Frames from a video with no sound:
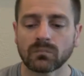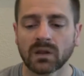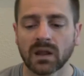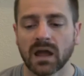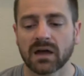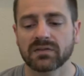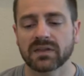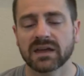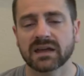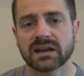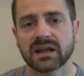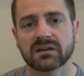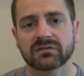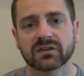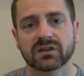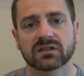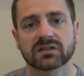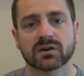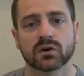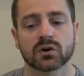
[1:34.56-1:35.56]
And then if
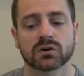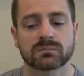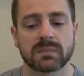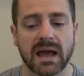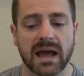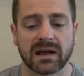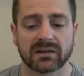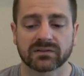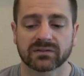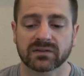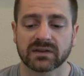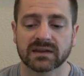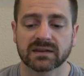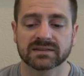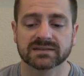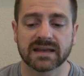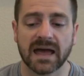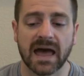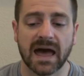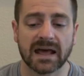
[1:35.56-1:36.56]
a third mass
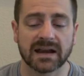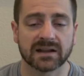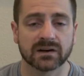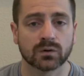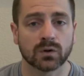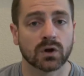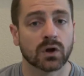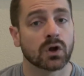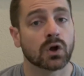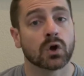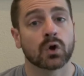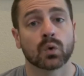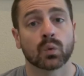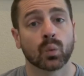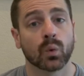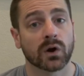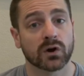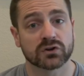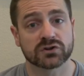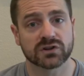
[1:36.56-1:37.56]
is added,
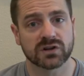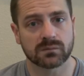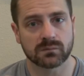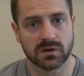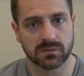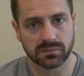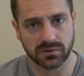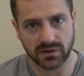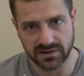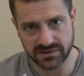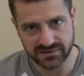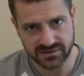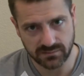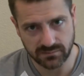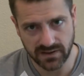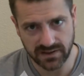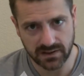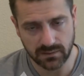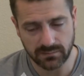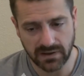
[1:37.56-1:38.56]
where should it be placed to
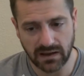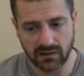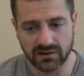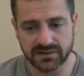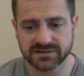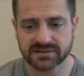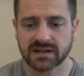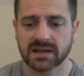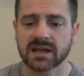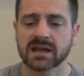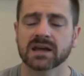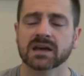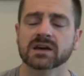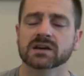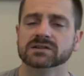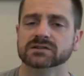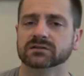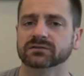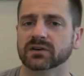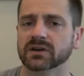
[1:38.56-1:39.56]
make it balanced?
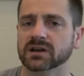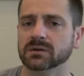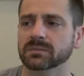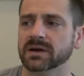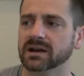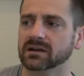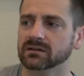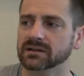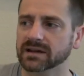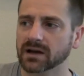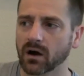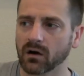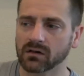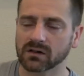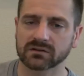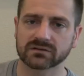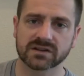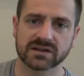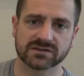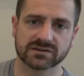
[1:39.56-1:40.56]
So fundamentally,
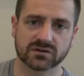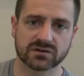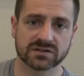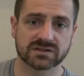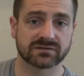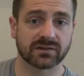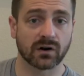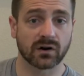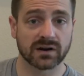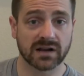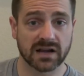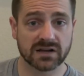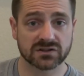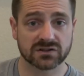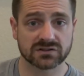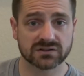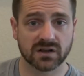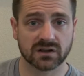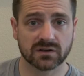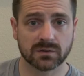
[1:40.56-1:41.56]
all of these are just
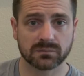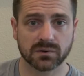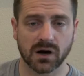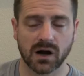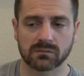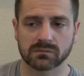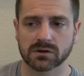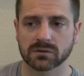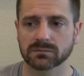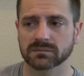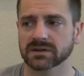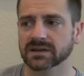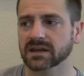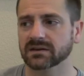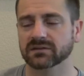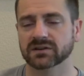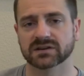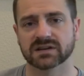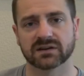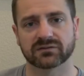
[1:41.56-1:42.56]
variations on the problem,
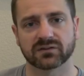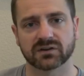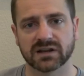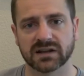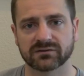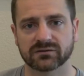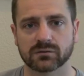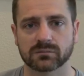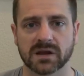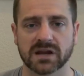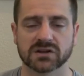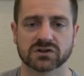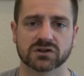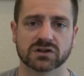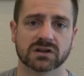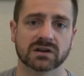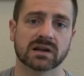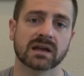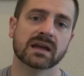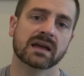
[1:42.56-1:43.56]
given different
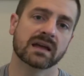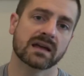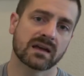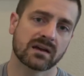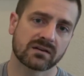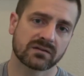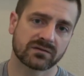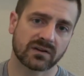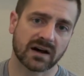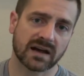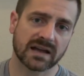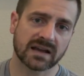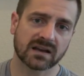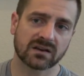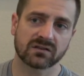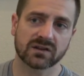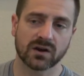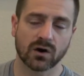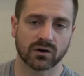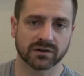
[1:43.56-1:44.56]
information.
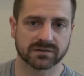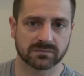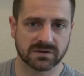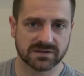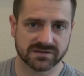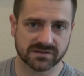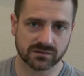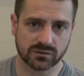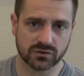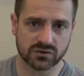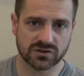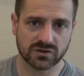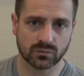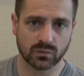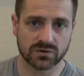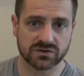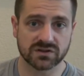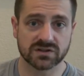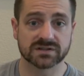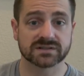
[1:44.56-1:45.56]
Find the ultimate solution,
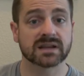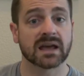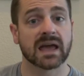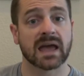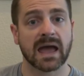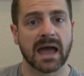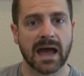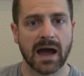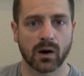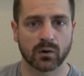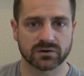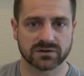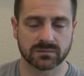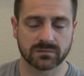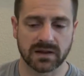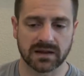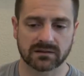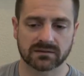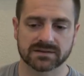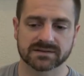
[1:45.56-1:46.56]
which is how to
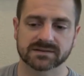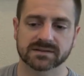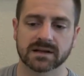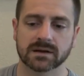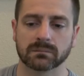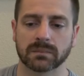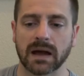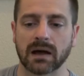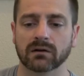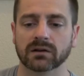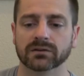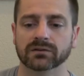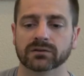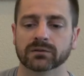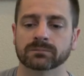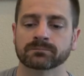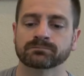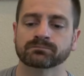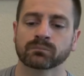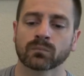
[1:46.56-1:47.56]
make this thing
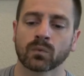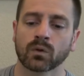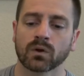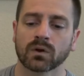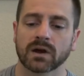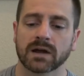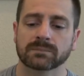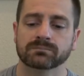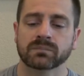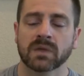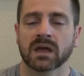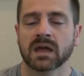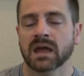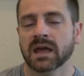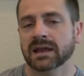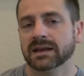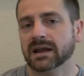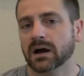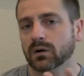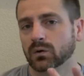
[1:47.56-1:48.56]
balance. Okay.
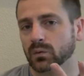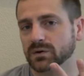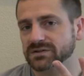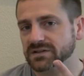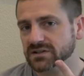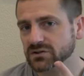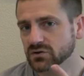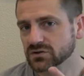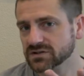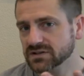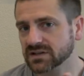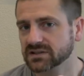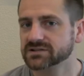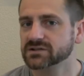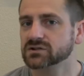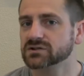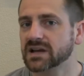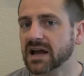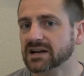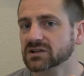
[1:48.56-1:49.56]
Now, what's interesting is
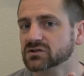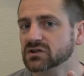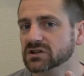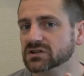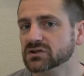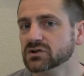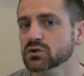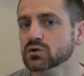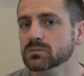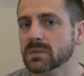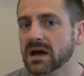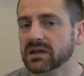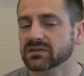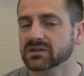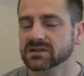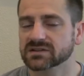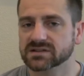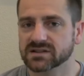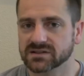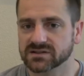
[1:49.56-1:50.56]
there's actually two
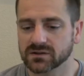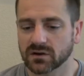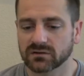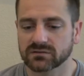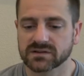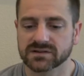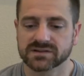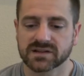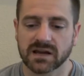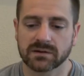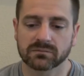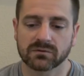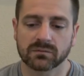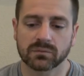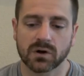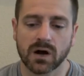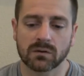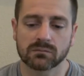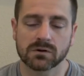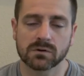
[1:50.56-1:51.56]
methods to solve these type of
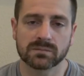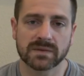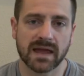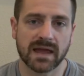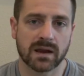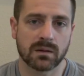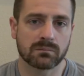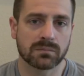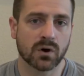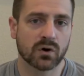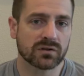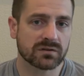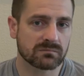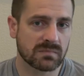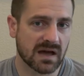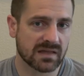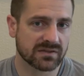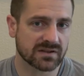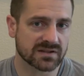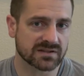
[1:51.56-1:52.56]
problem, and both
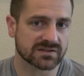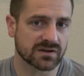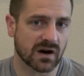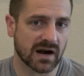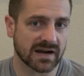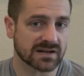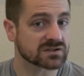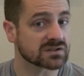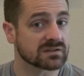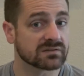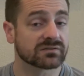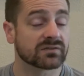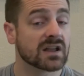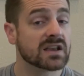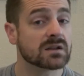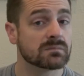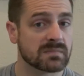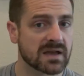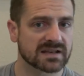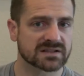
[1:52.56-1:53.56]
methods are actually
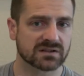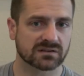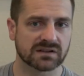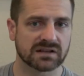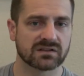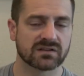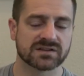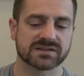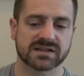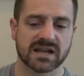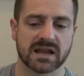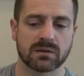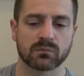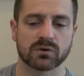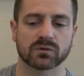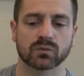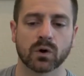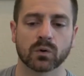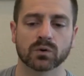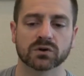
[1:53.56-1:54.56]
fundamentally the same
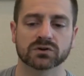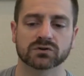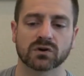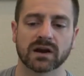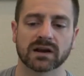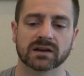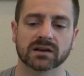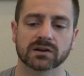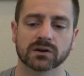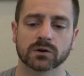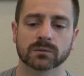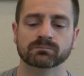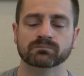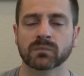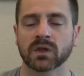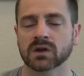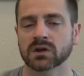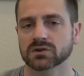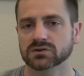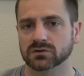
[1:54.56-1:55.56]
with what we're trying to do.
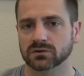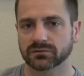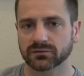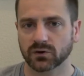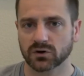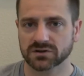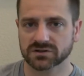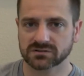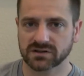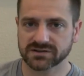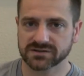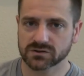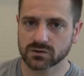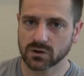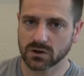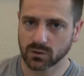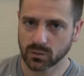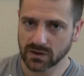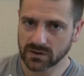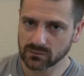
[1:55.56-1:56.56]
So first, let's do
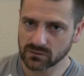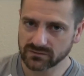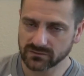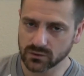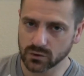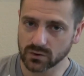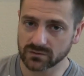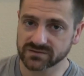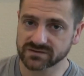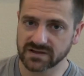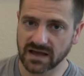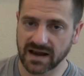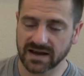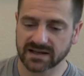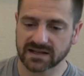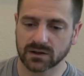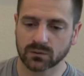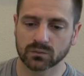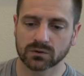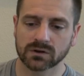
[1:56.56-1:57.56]
a quick review of
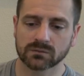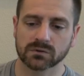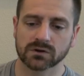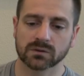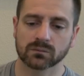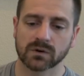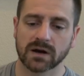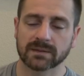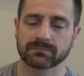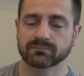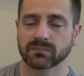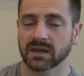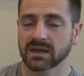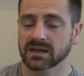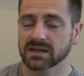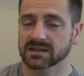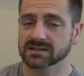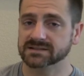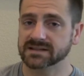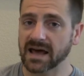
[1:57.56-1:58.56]
static equilibrium, right?
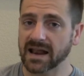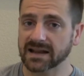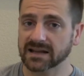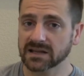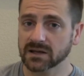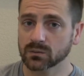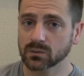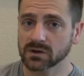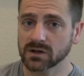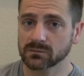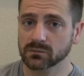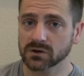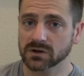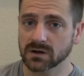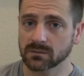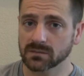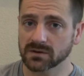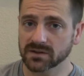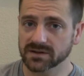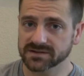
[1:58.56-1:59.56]
In static
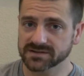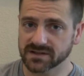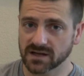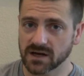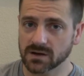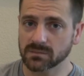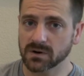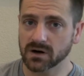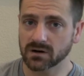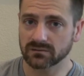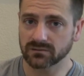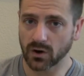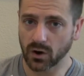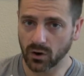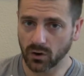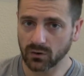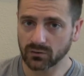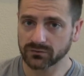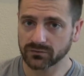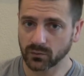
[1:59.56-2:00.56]
equilibrium, the sum of
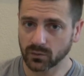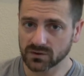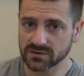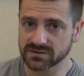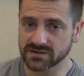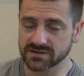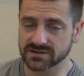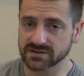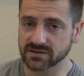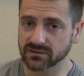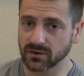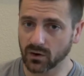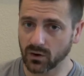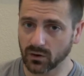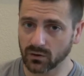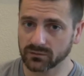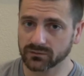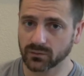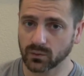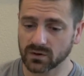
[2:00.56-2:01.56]
all forces
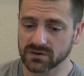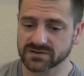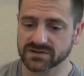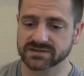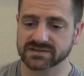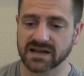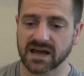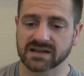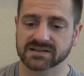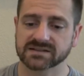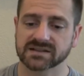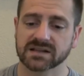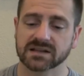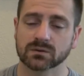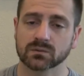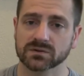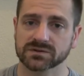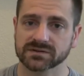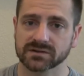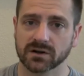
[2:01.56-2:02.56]
has to
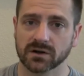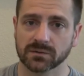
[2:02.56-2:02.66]
equal 0,